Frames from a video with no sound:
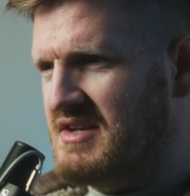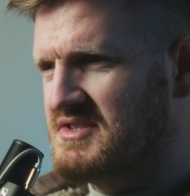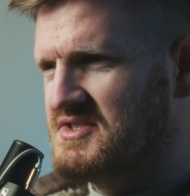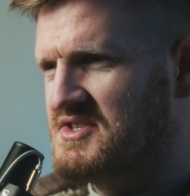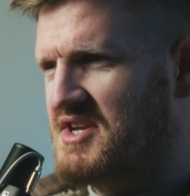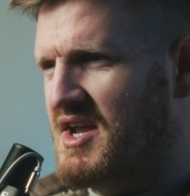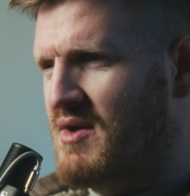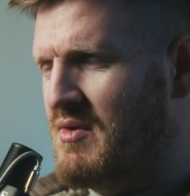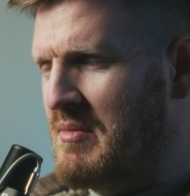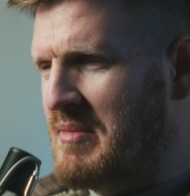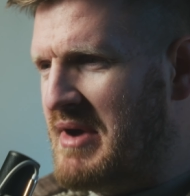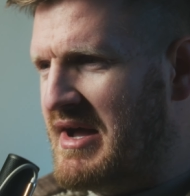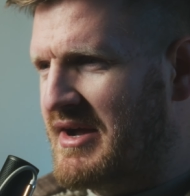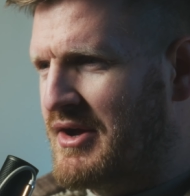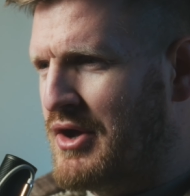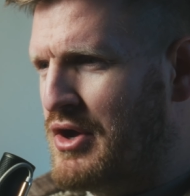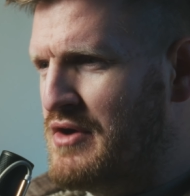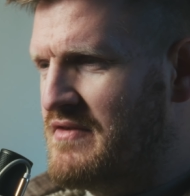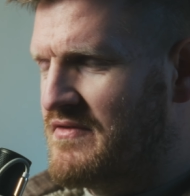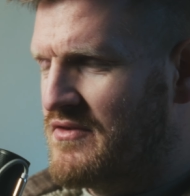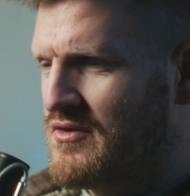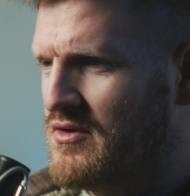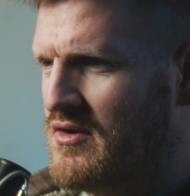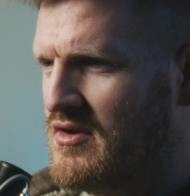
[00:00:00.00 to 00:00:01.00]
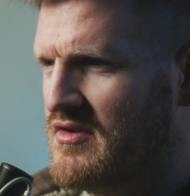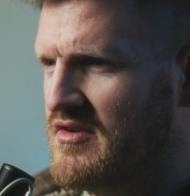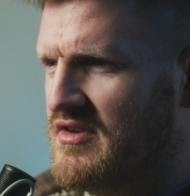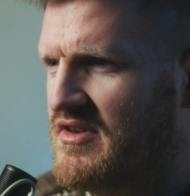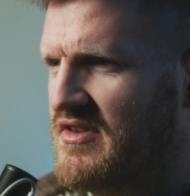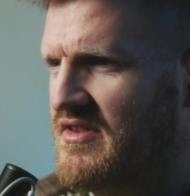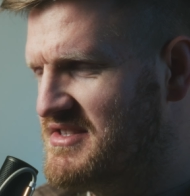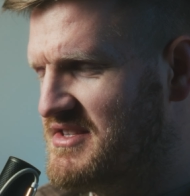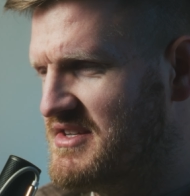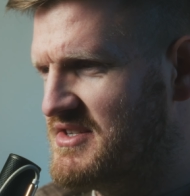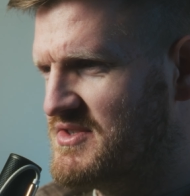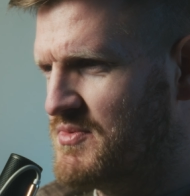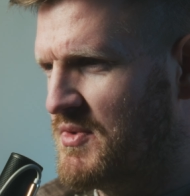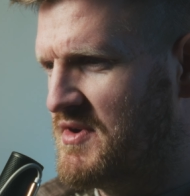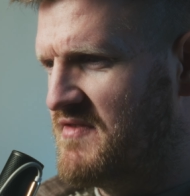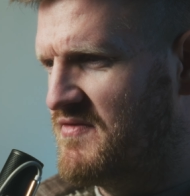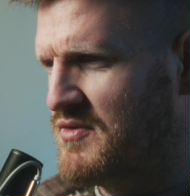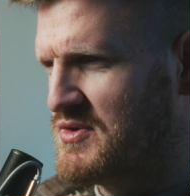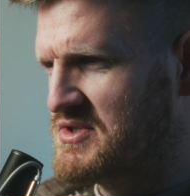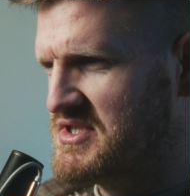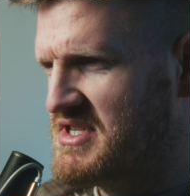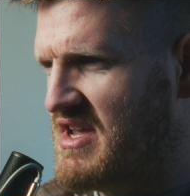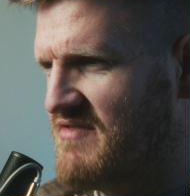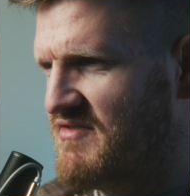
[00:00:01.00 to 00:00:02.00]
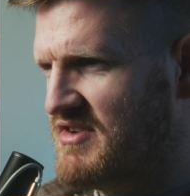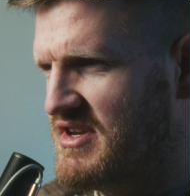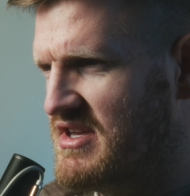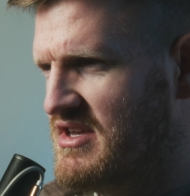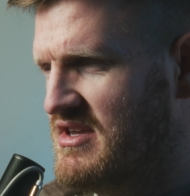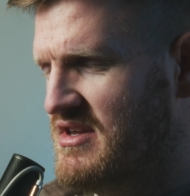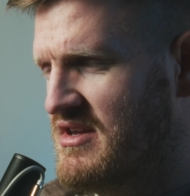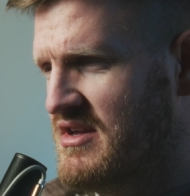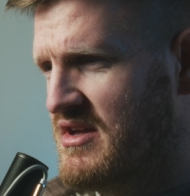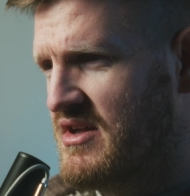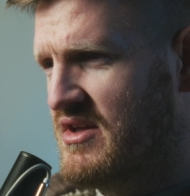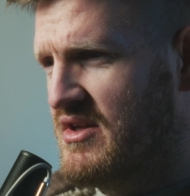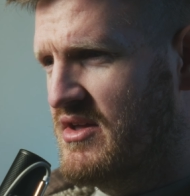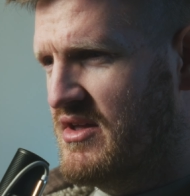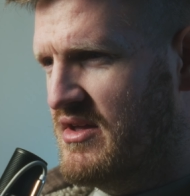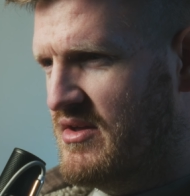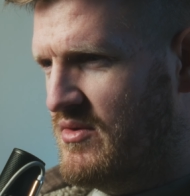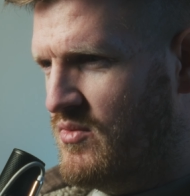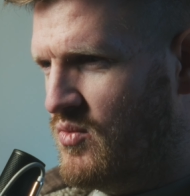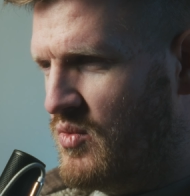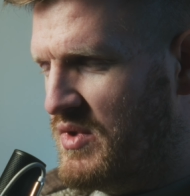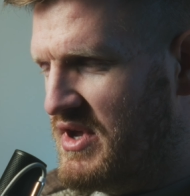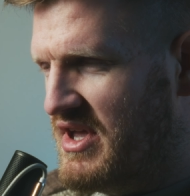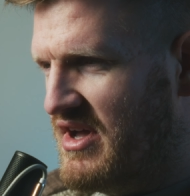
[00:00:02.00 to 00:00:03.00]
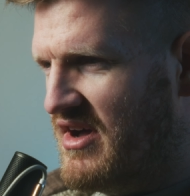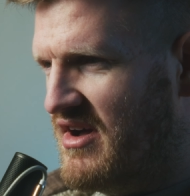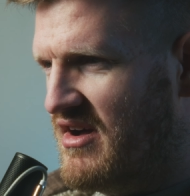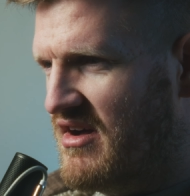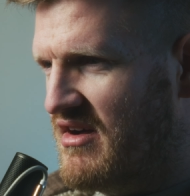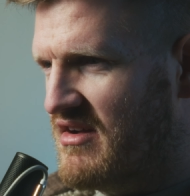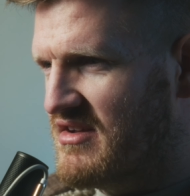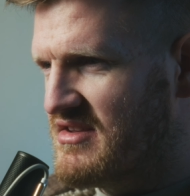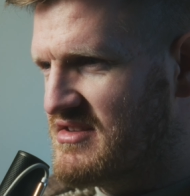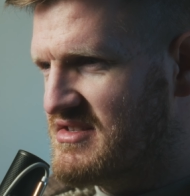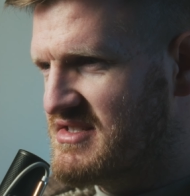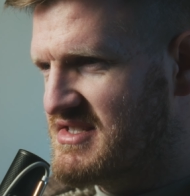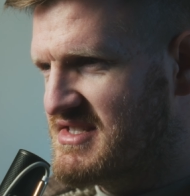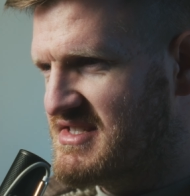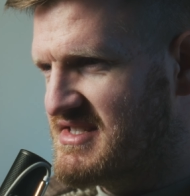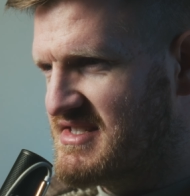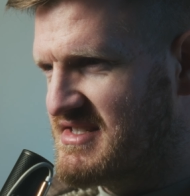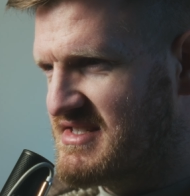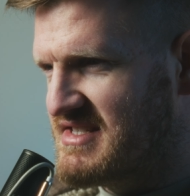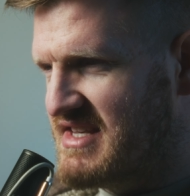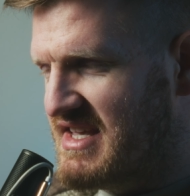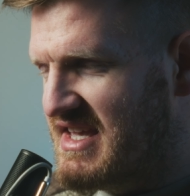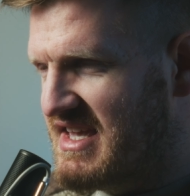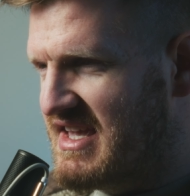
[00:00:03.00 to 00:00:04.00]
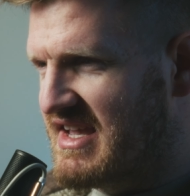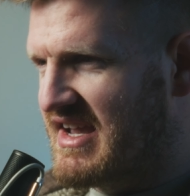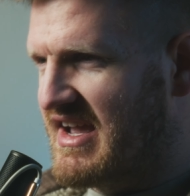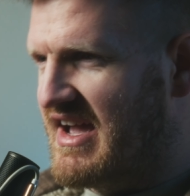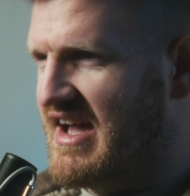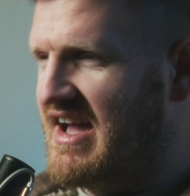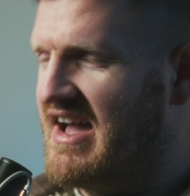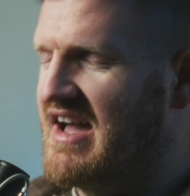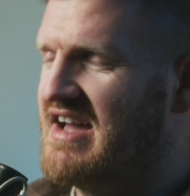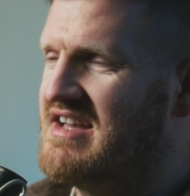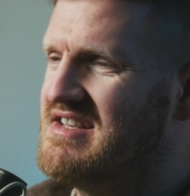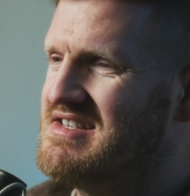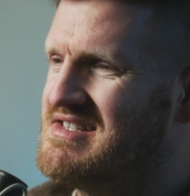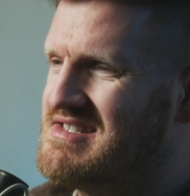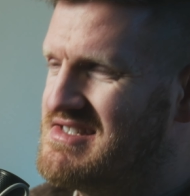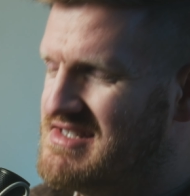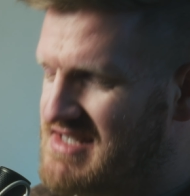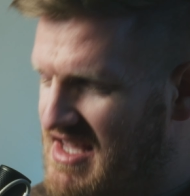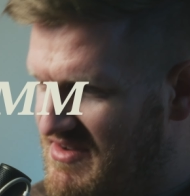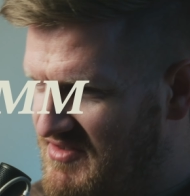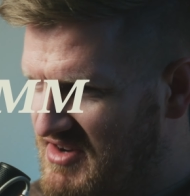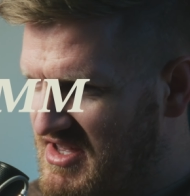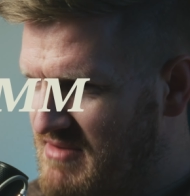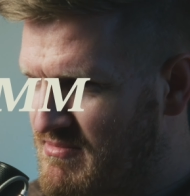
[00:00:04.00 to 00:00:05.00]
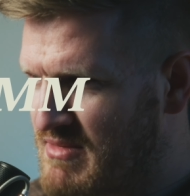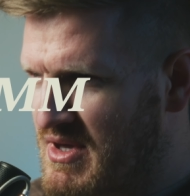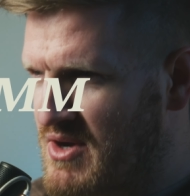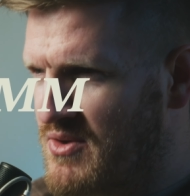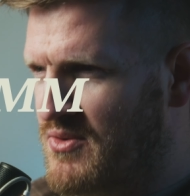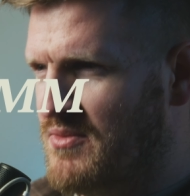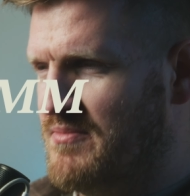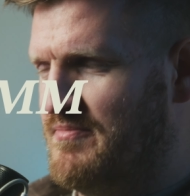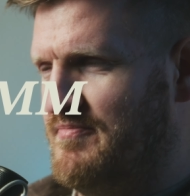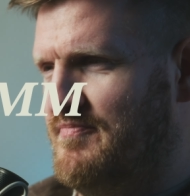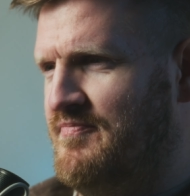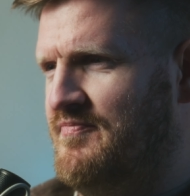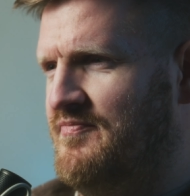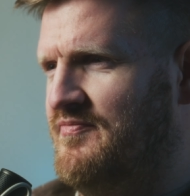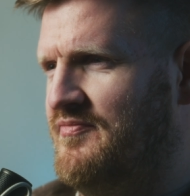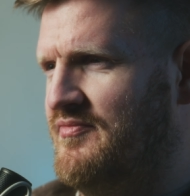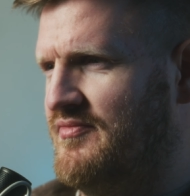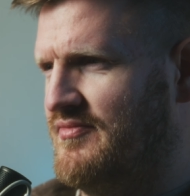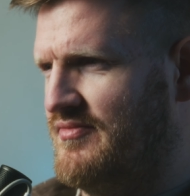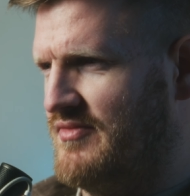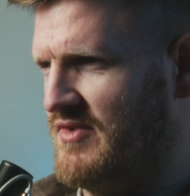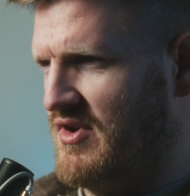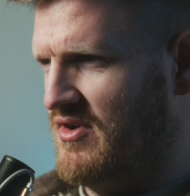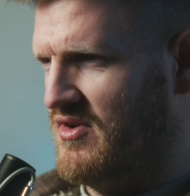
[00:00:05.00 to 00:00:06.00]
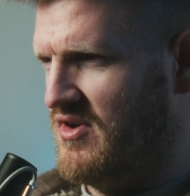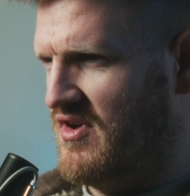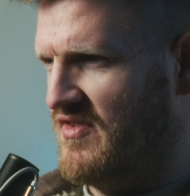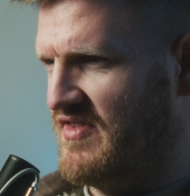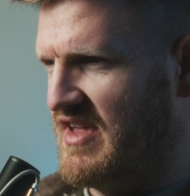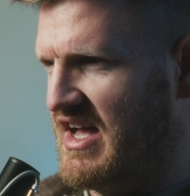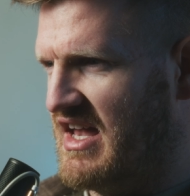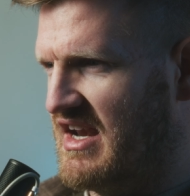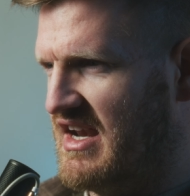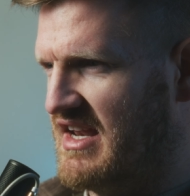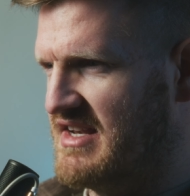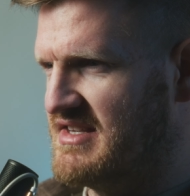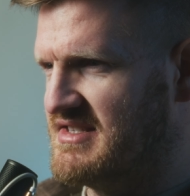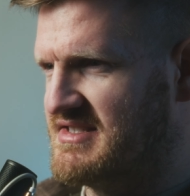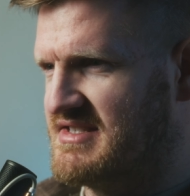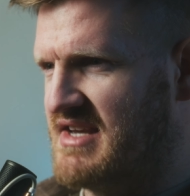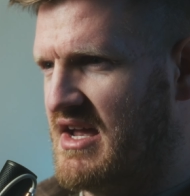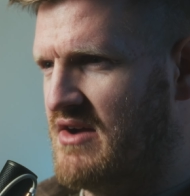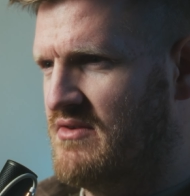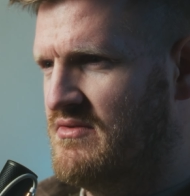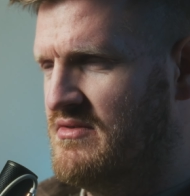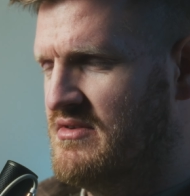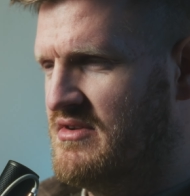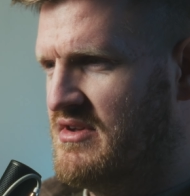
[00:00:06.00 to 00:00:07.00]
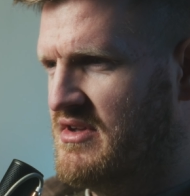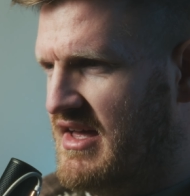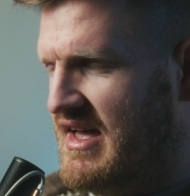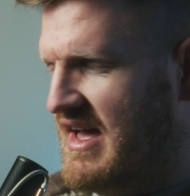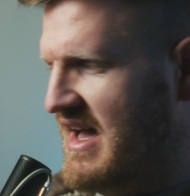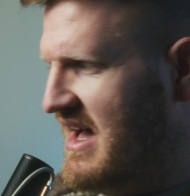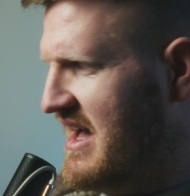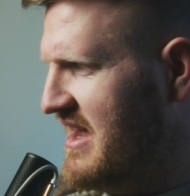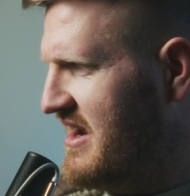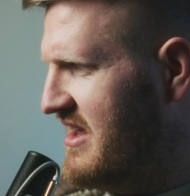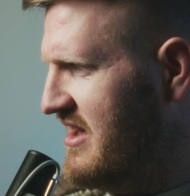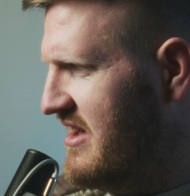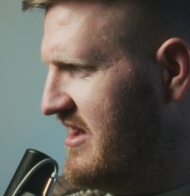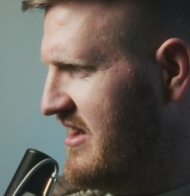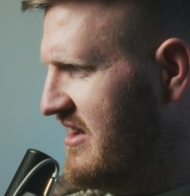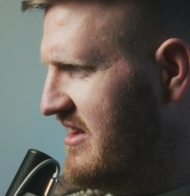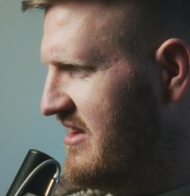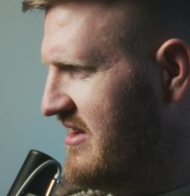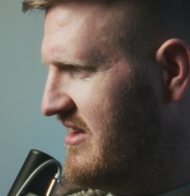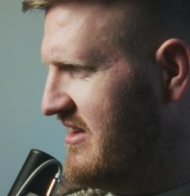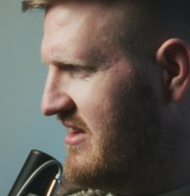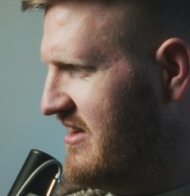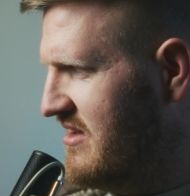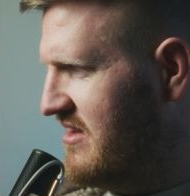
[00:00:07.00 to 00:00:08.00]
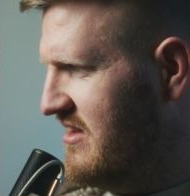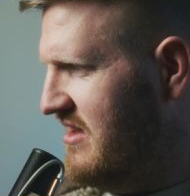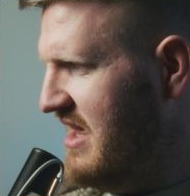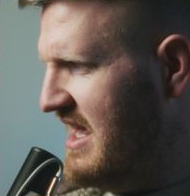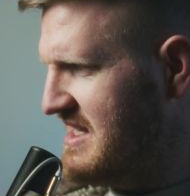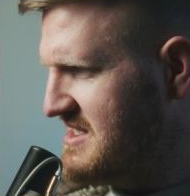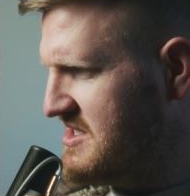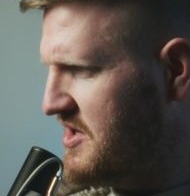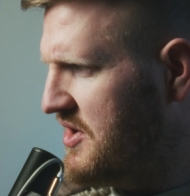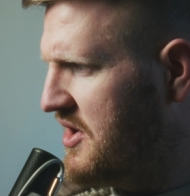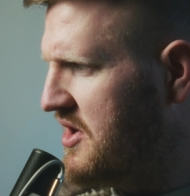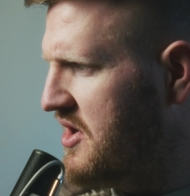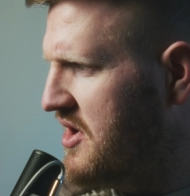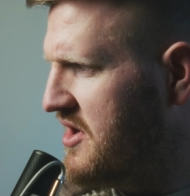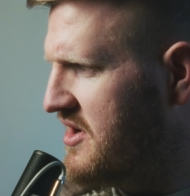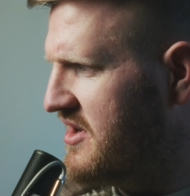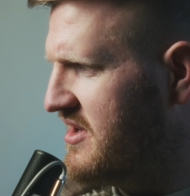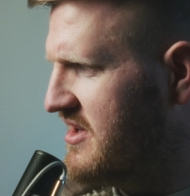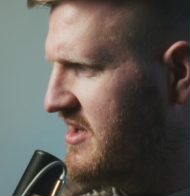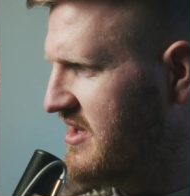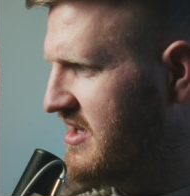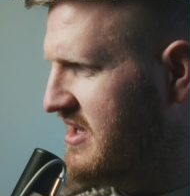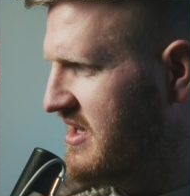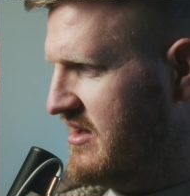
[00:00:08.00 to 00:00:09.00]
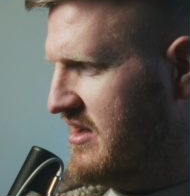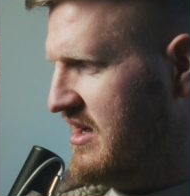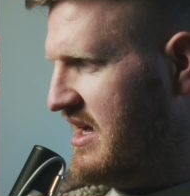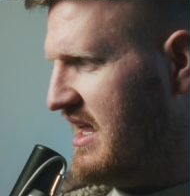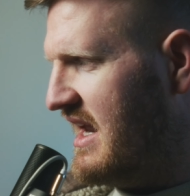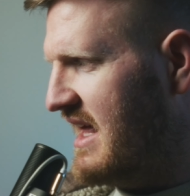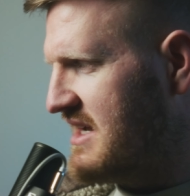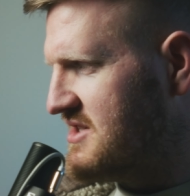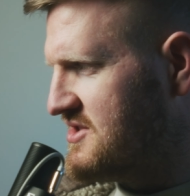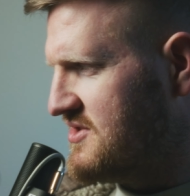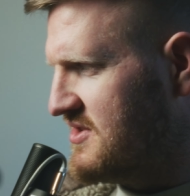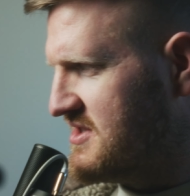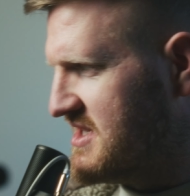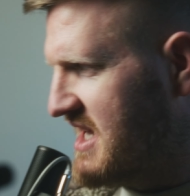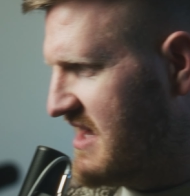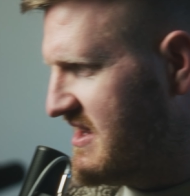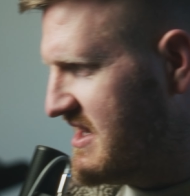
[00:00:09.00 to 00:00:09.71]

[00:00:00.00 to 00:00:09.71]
so now we're back over on the 24-70. We are sitting at 70mm on that lens now. And yeah, it's looking good. I like shots like